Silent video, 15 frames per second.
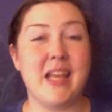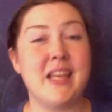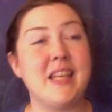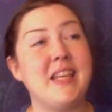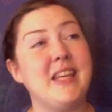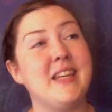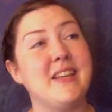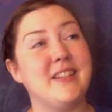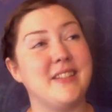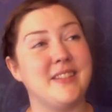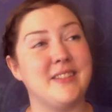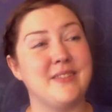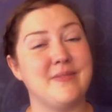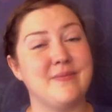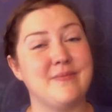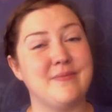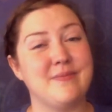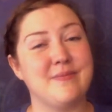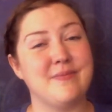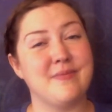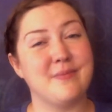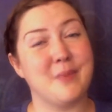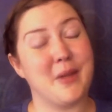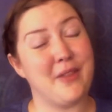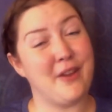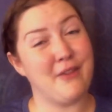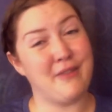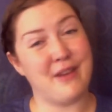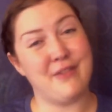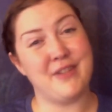Eagle, well,
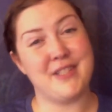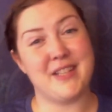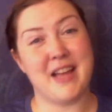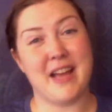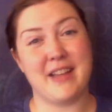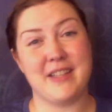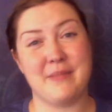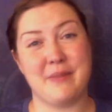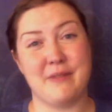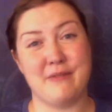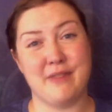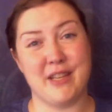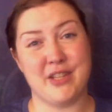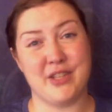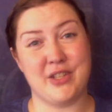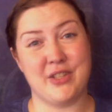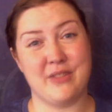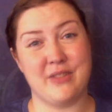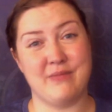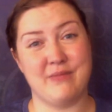their favorite snack has been fish.